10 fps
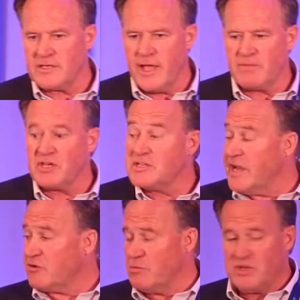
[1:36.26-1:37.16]
type of
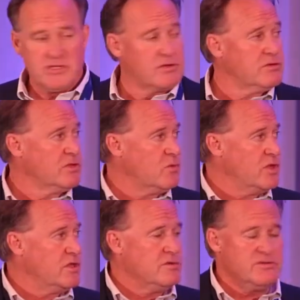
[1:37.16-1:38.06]
detector material that we
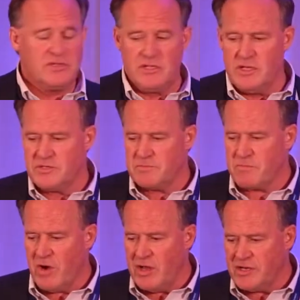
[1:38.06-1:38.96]
use in these
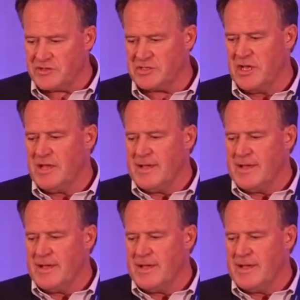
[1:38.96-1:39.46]
products,